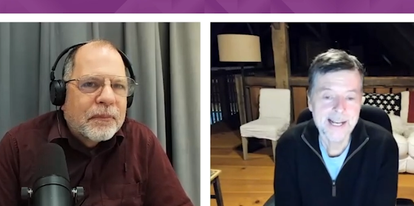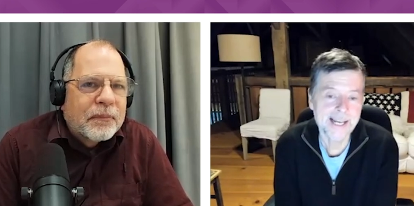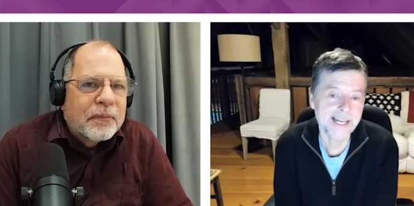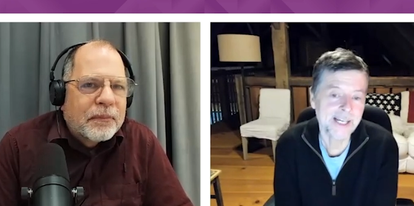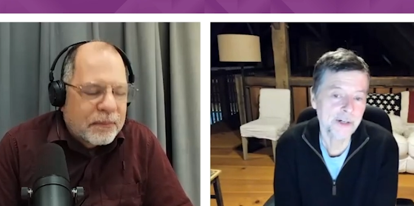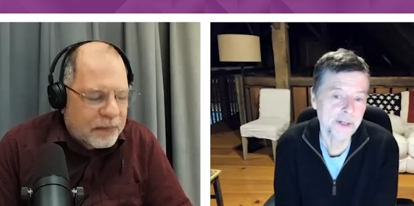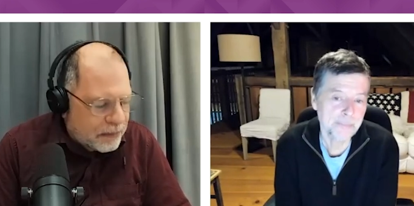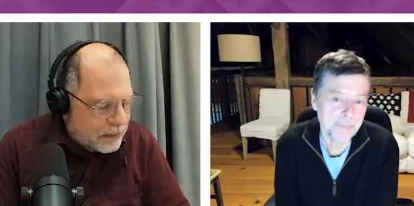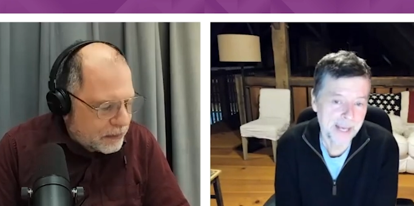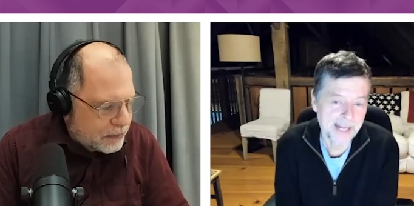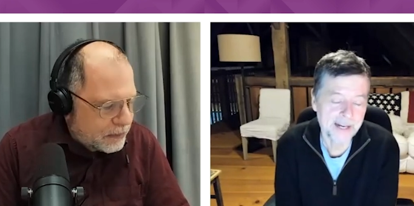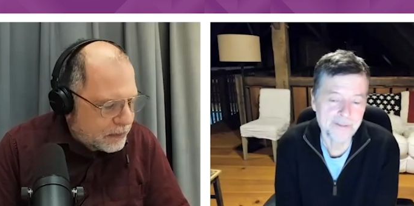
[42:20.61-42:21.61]
Speaker 1: And I go to
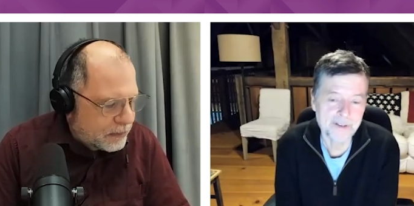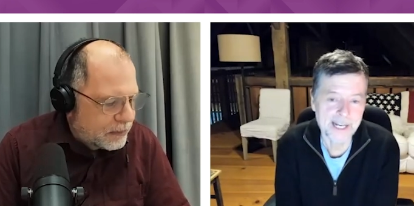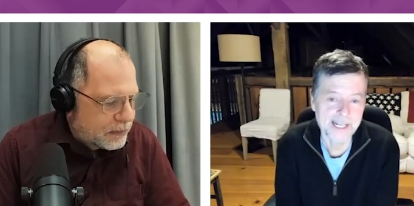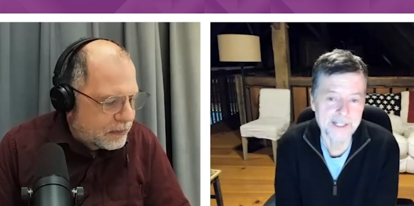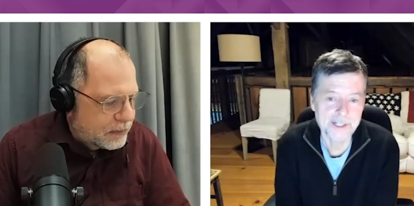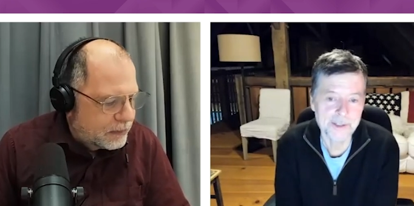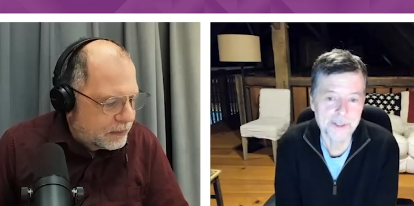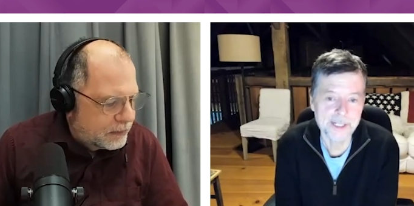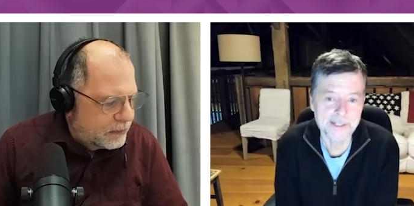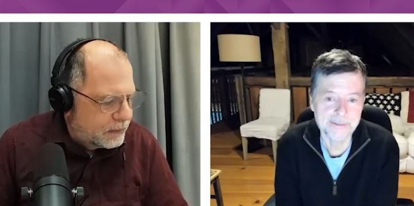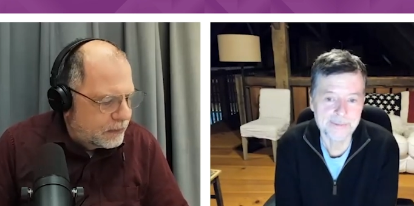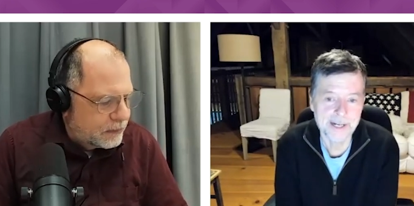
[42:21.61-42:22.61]
bed every night
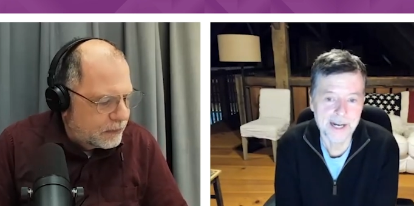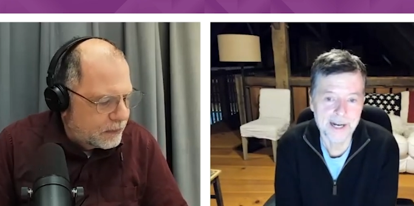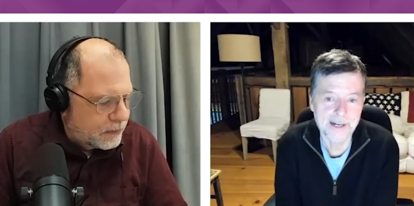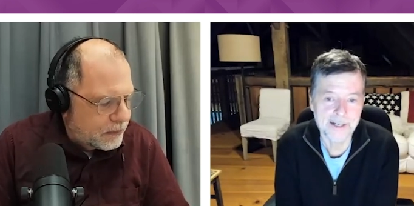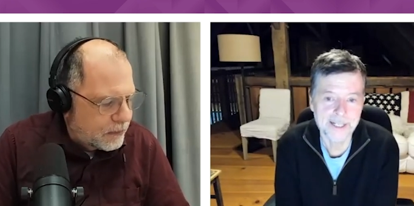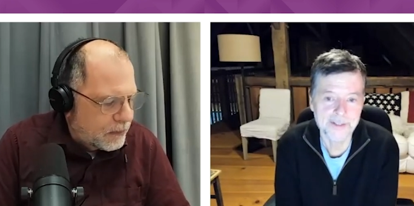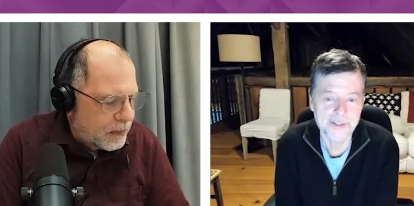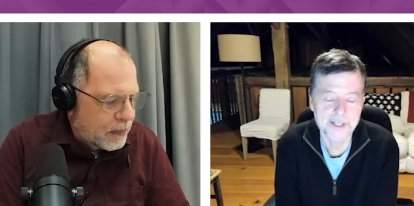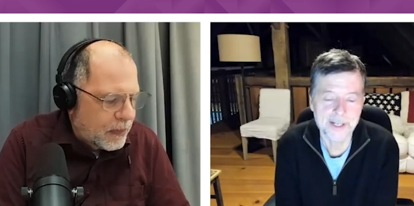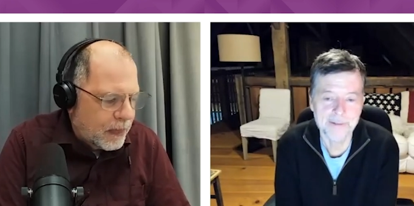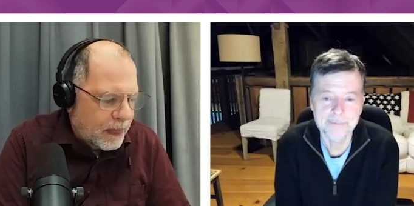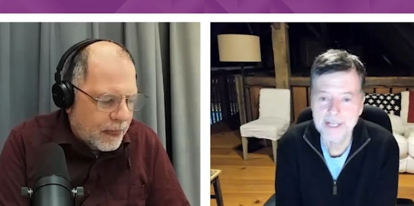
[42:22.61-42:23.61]
doing, in
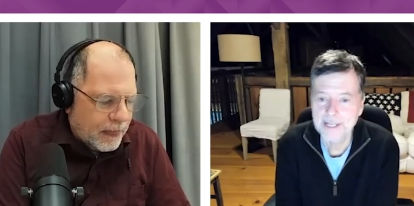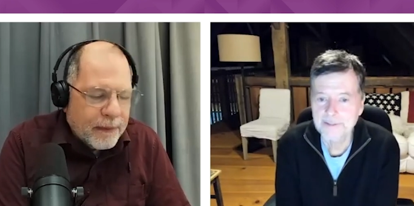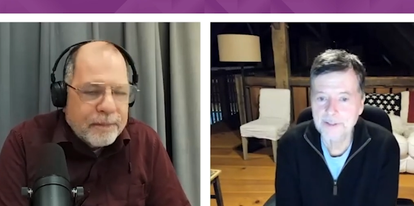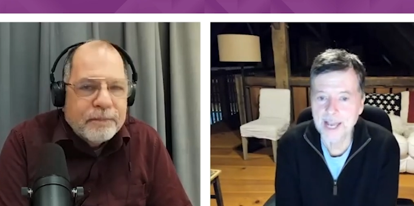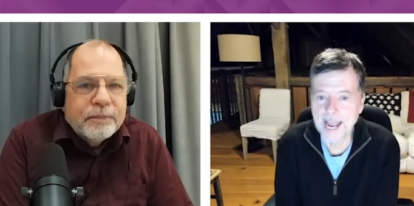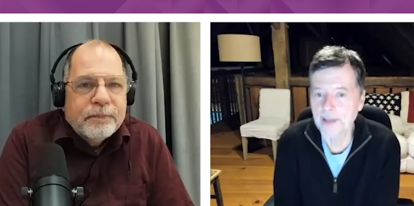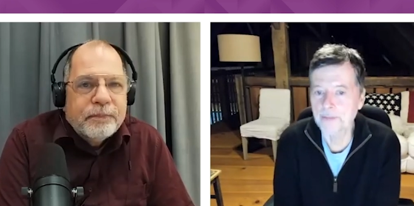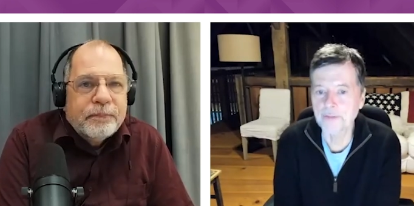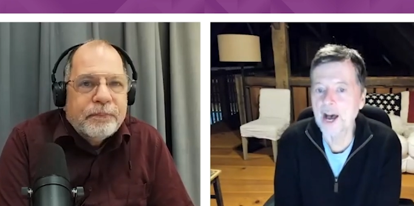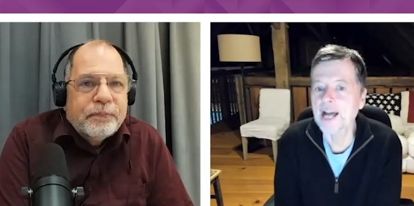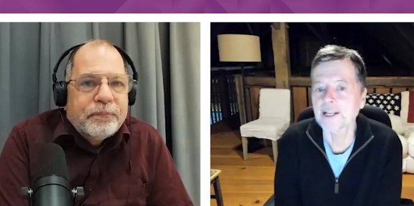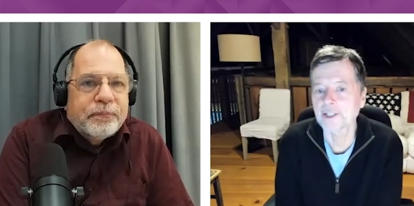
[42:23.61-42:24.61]
the
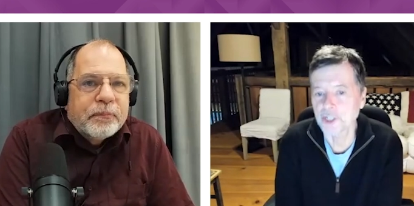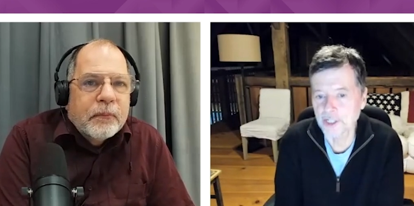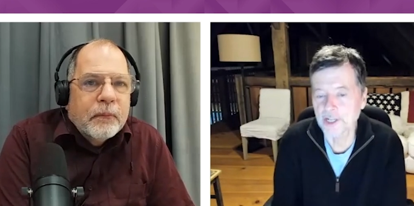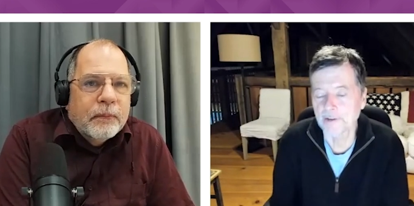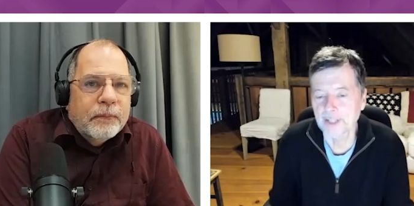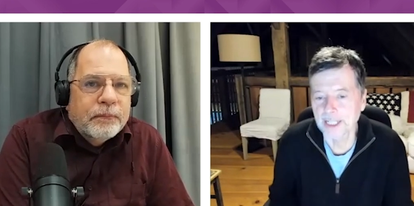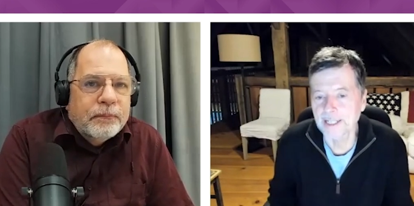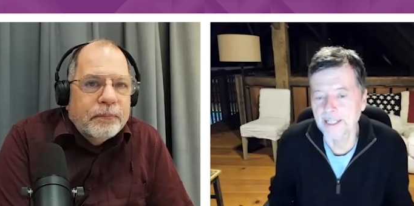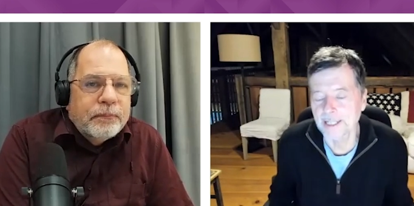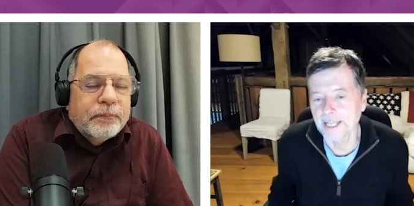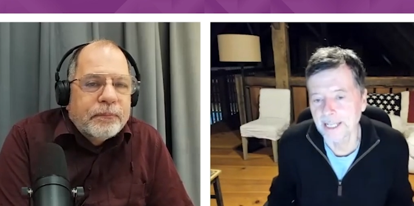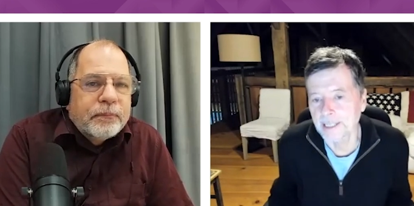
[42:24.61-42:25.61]
anthologies of it
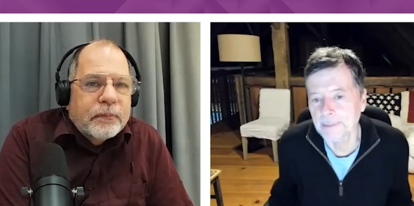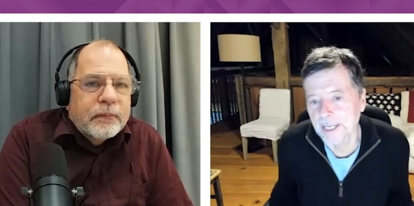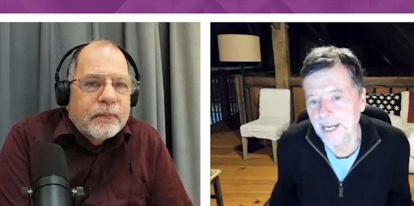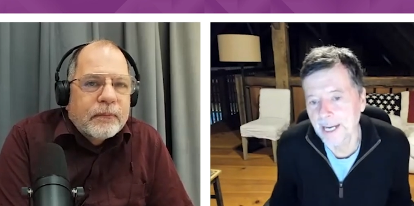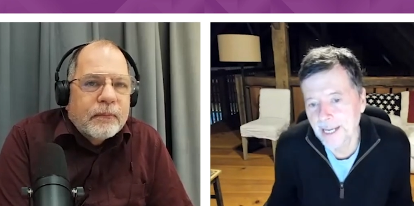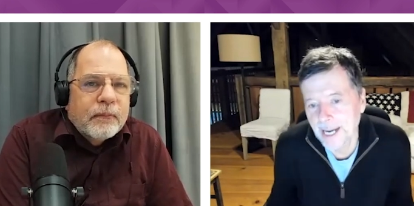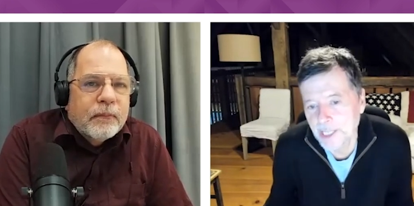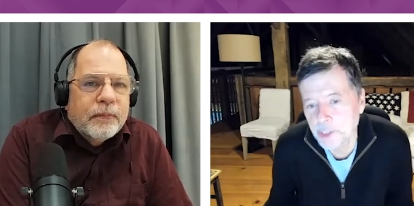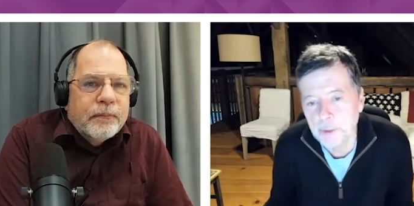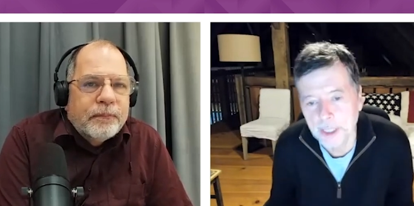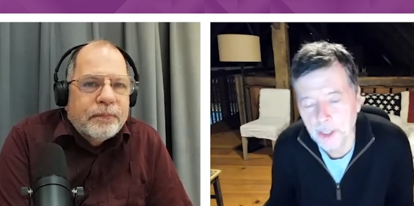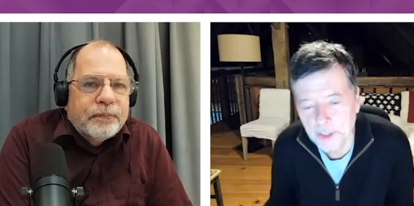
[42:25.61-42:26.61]
in ink, but I
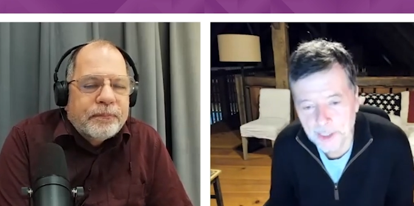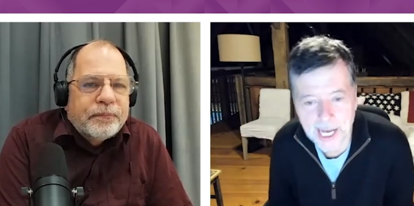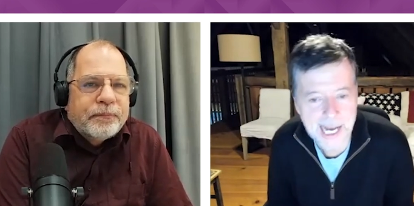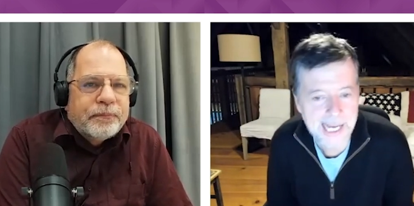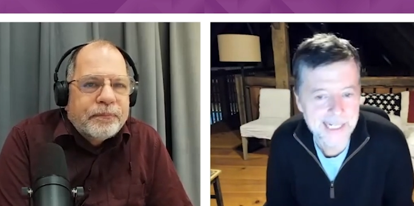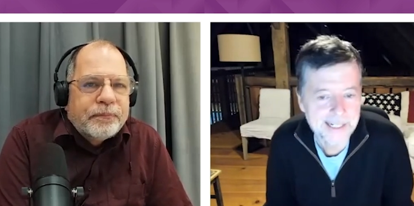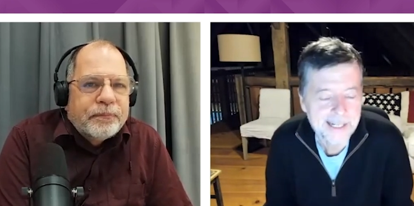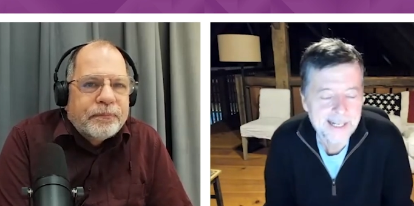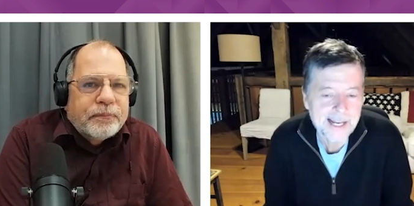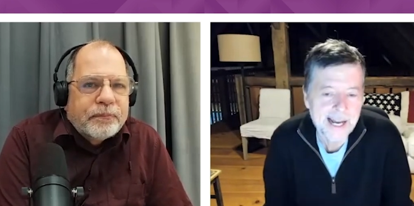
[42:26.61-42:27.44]
do it online.